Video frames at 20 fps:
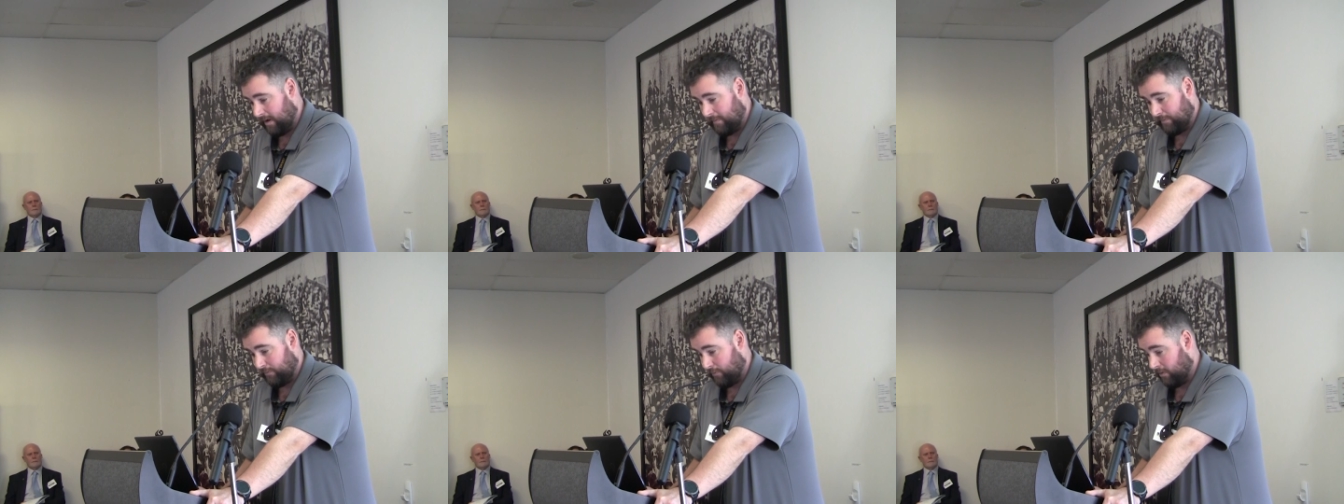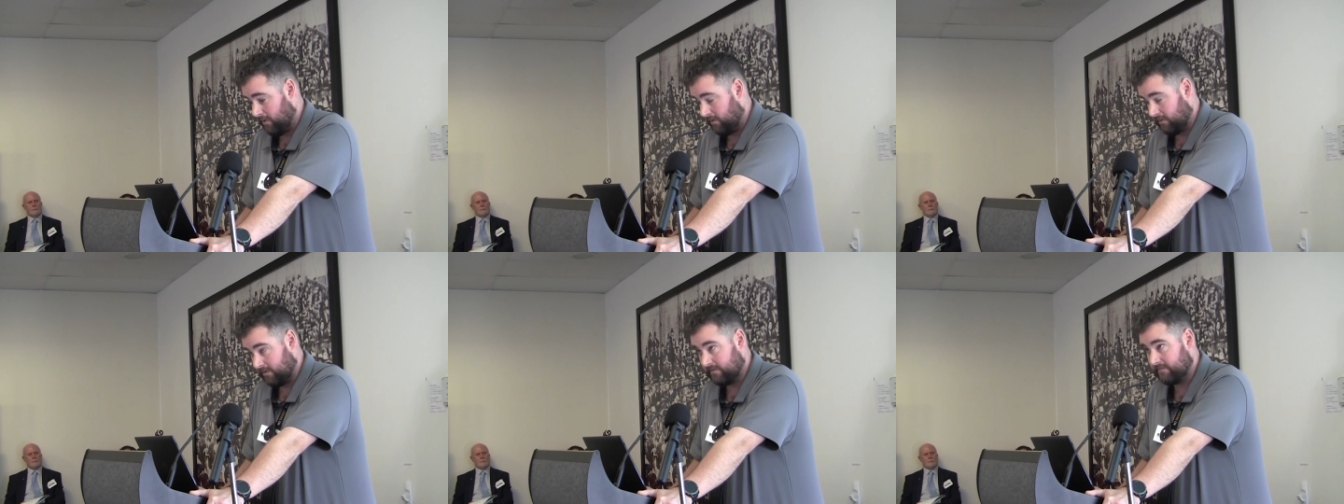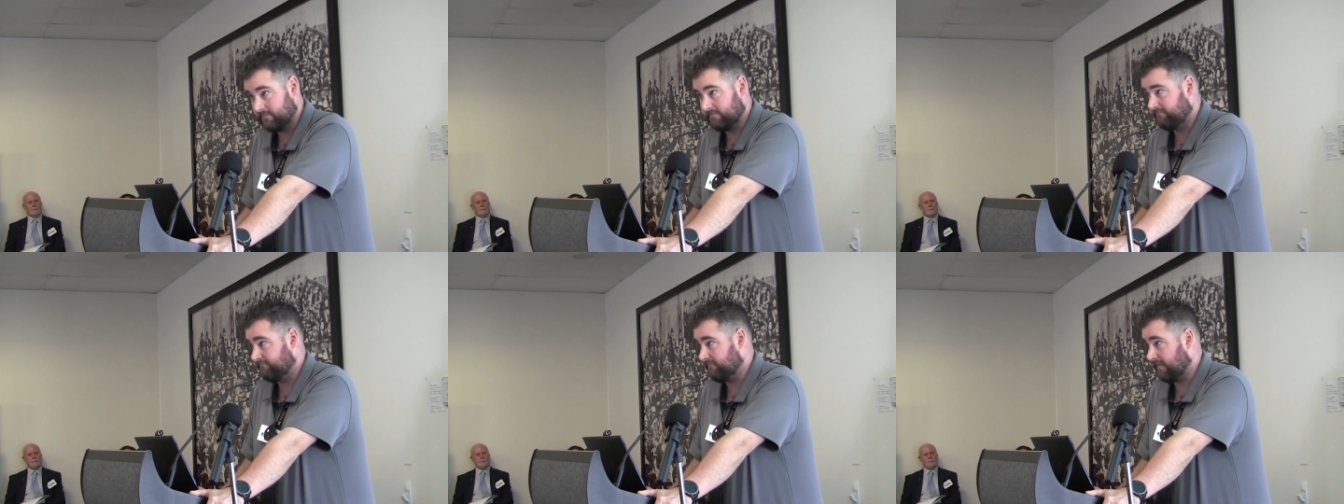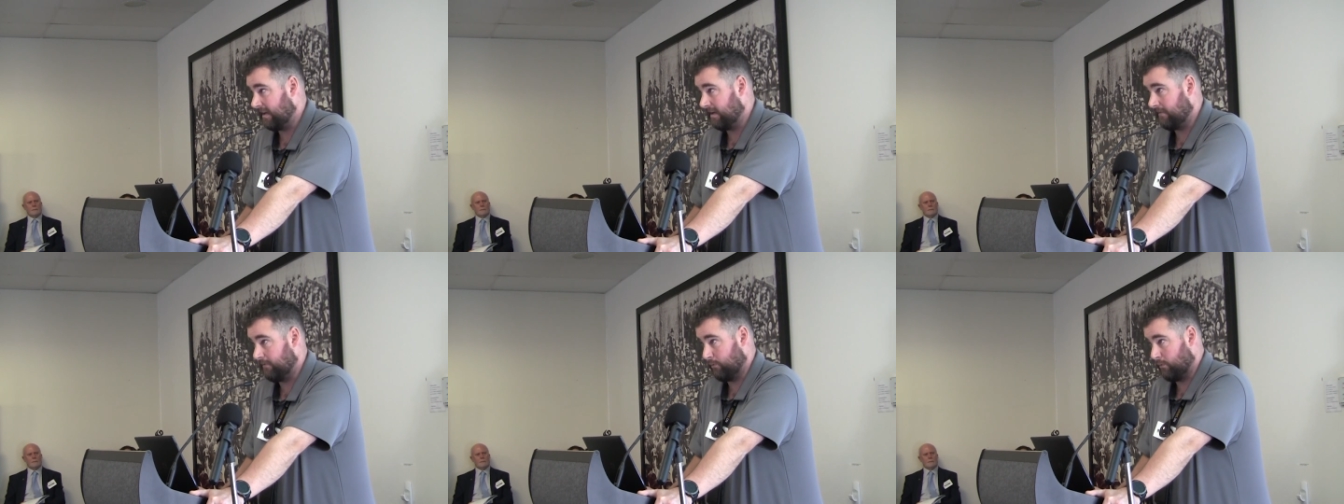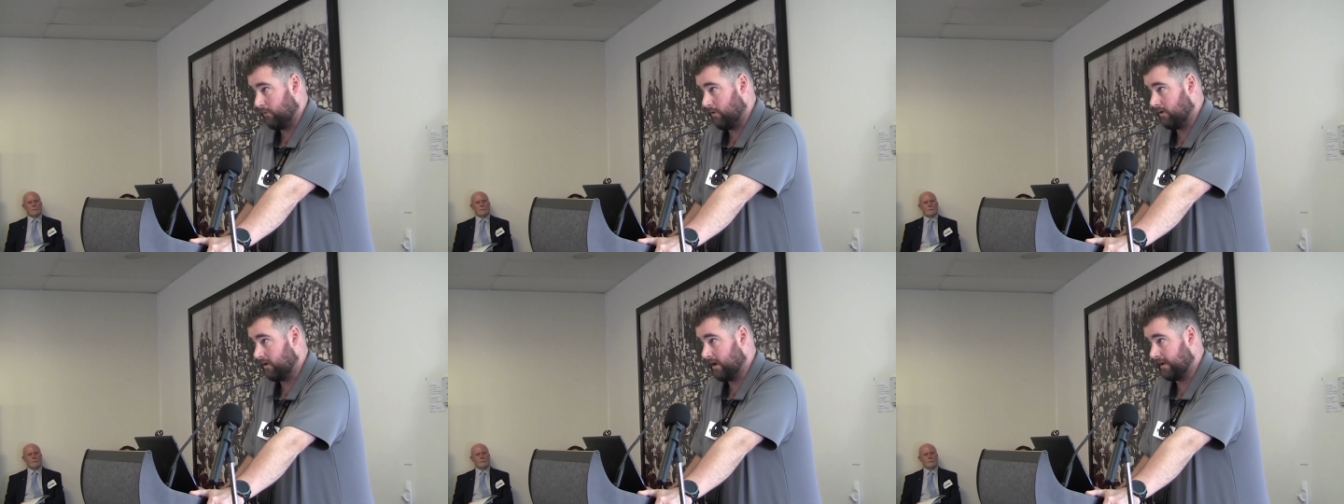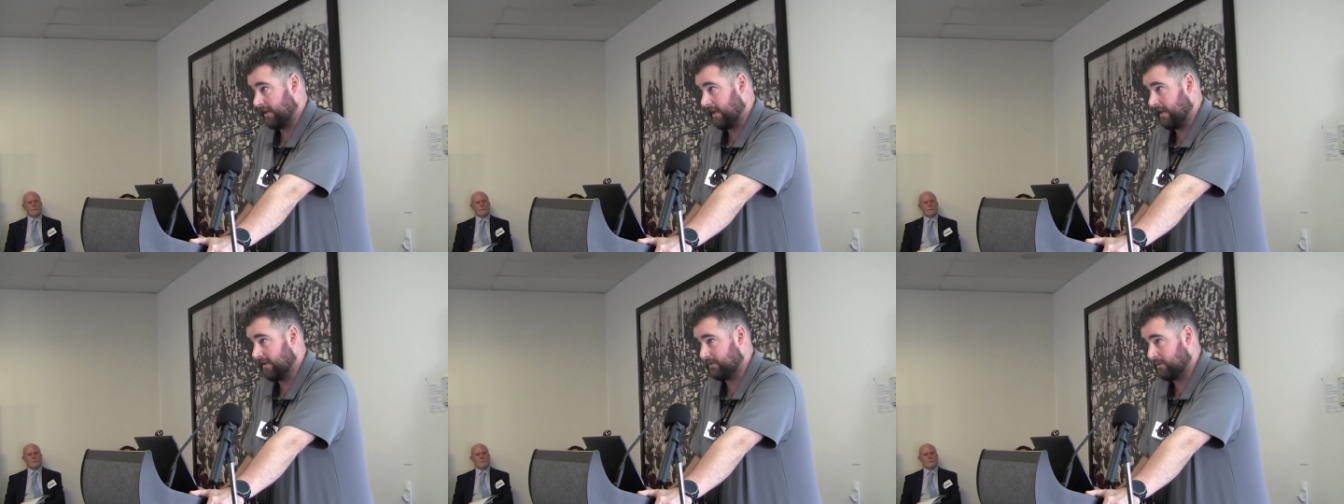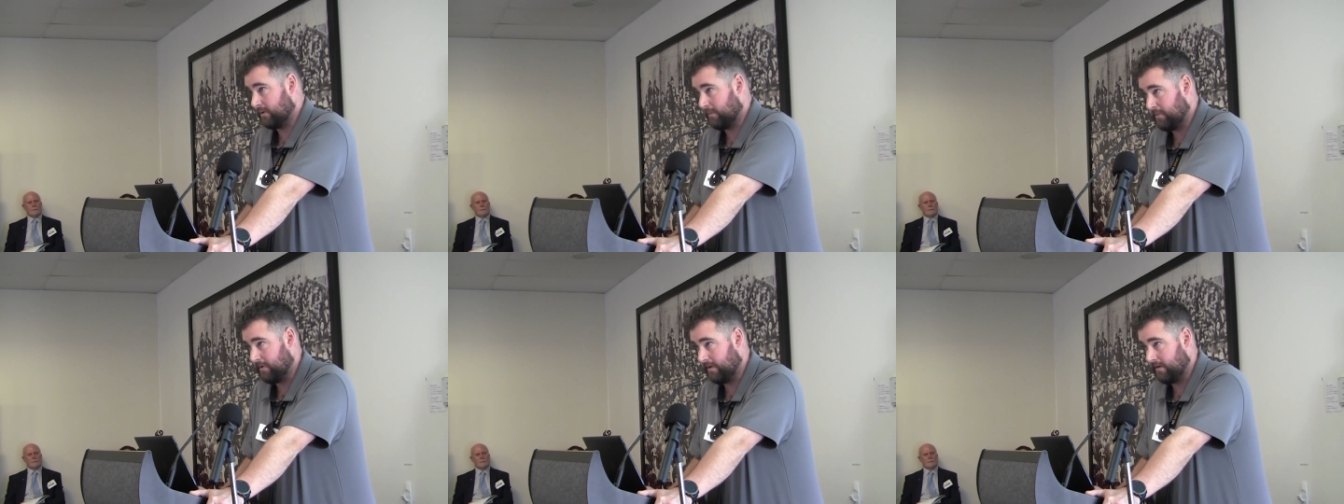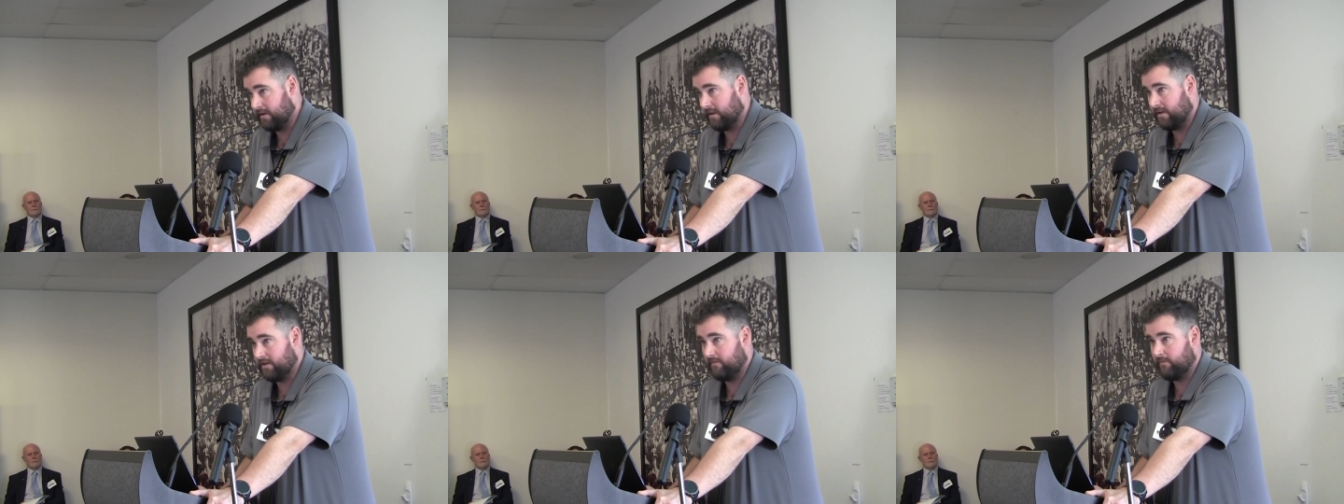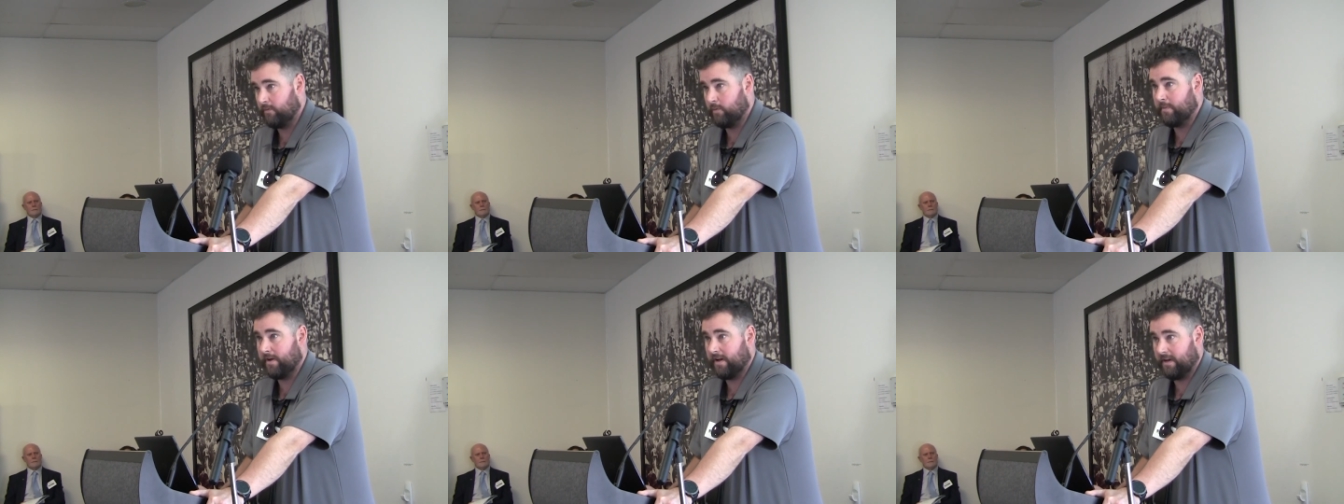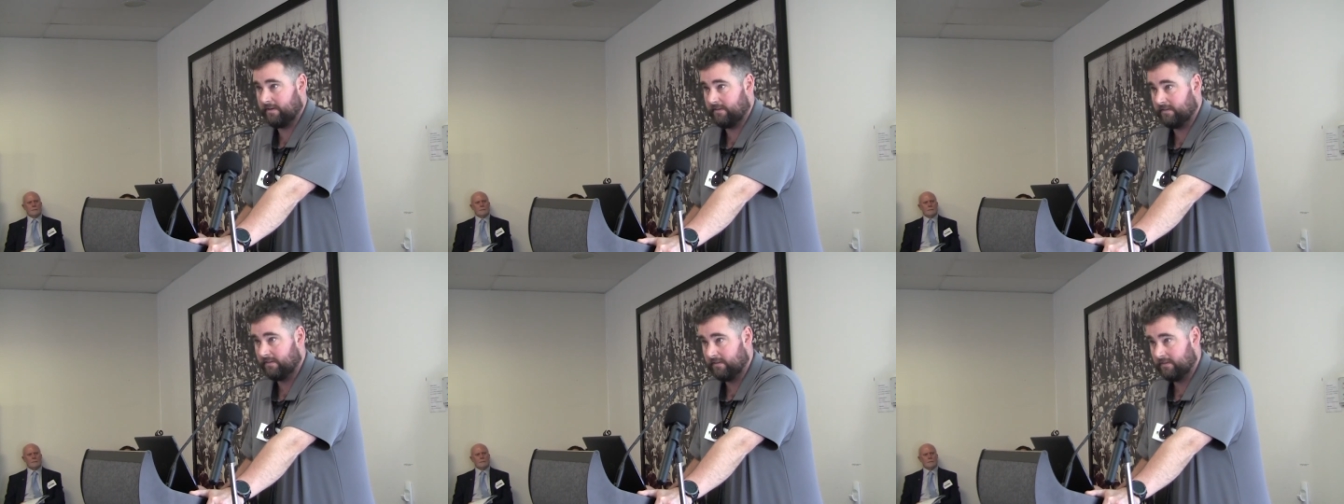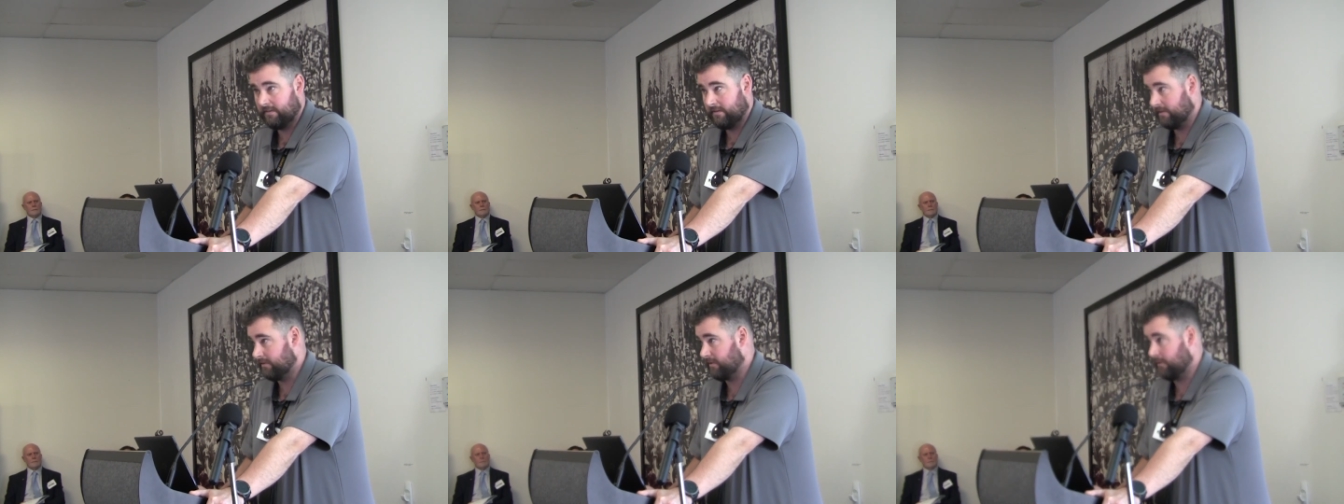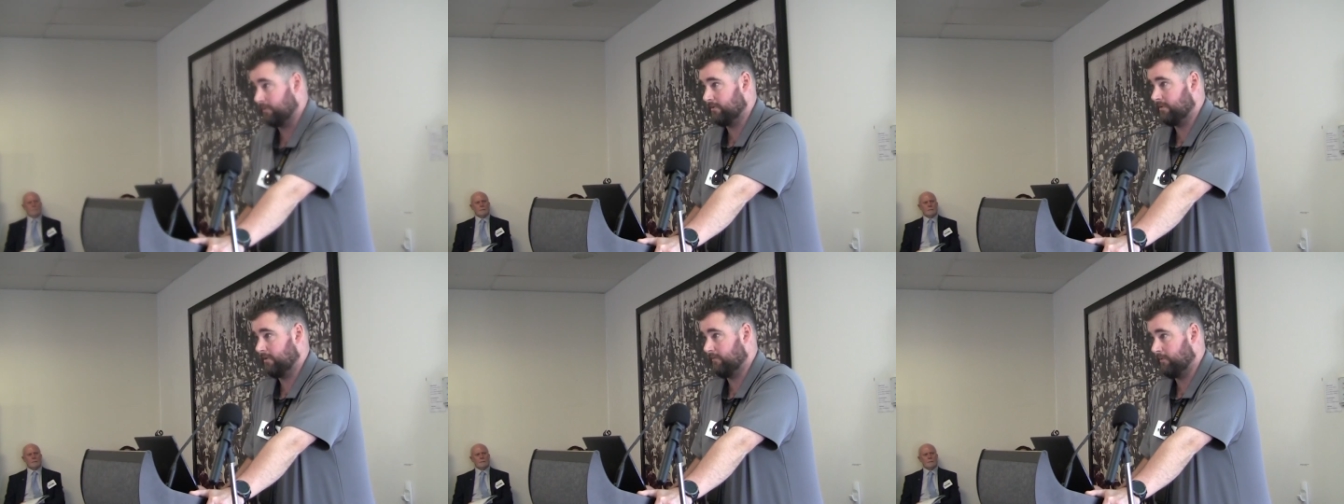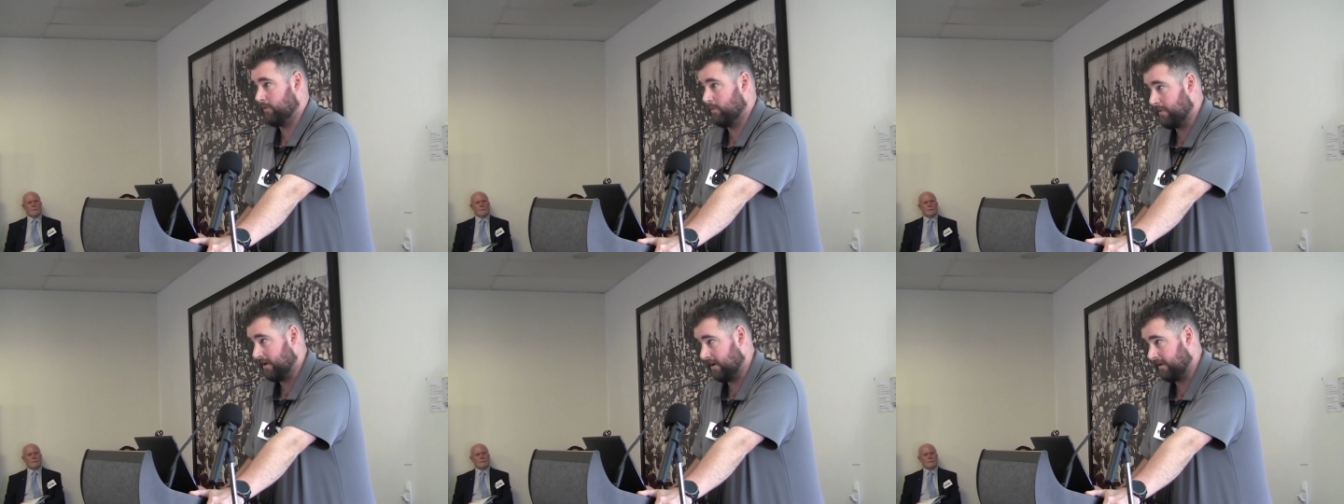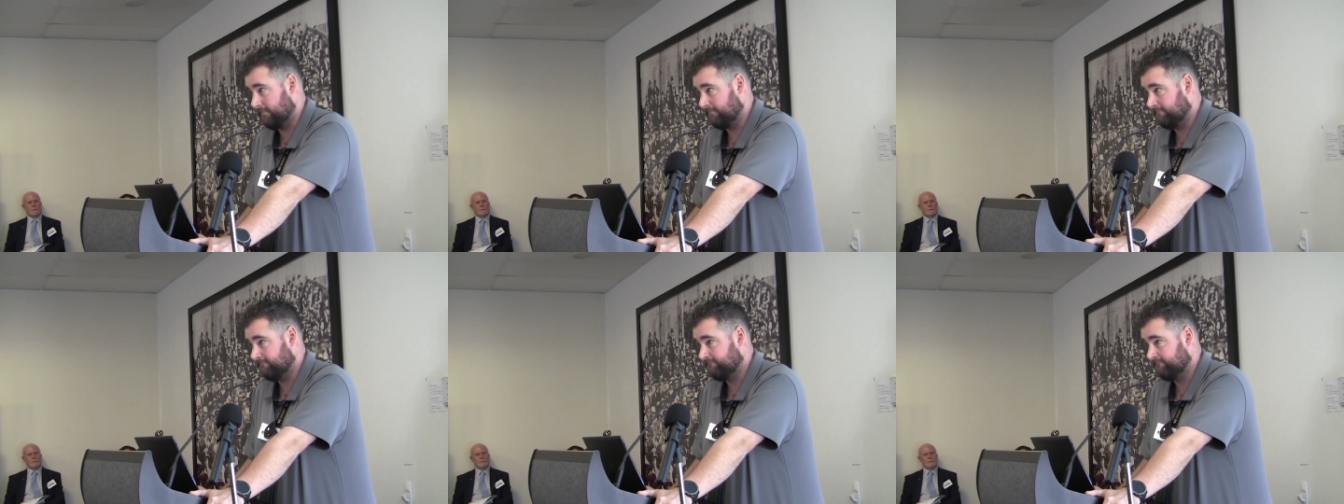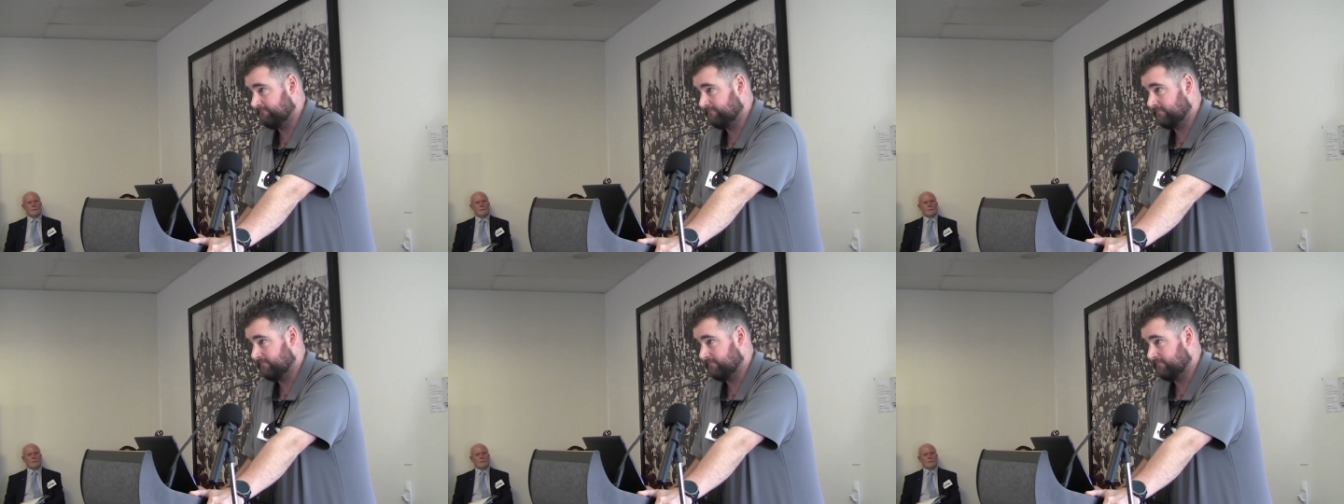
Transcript: might be wrong. And if you're wrong, I cancel the pin and you feel bad. I don't want you to feel bad.